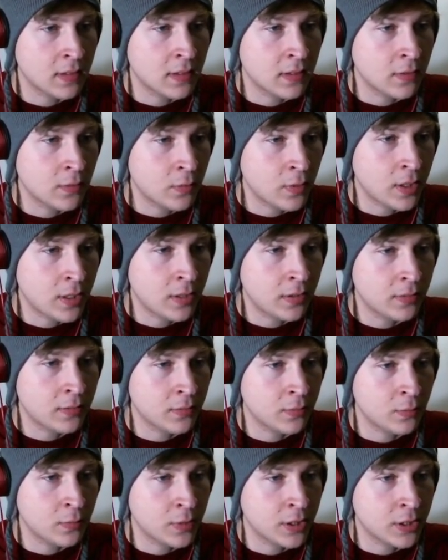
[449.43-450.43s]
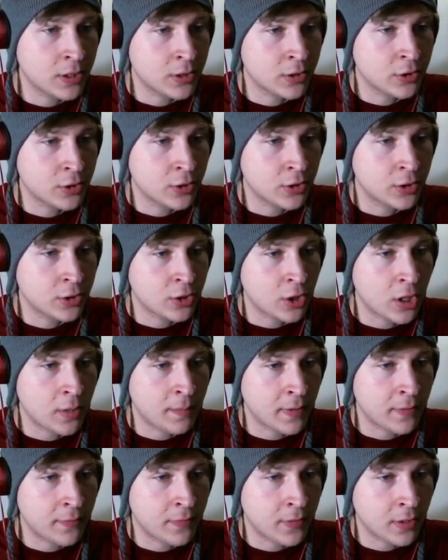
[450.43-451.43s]
Well, we should start
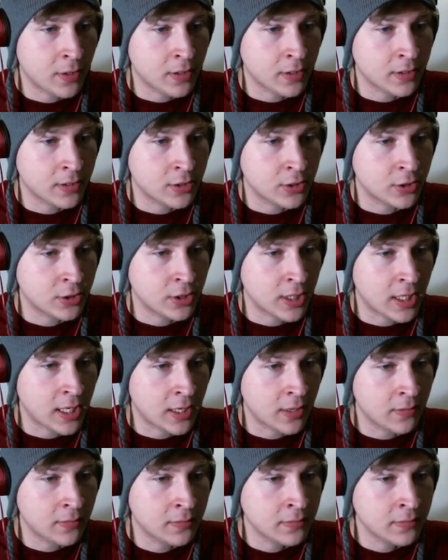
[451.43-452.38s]
by figuring shit out.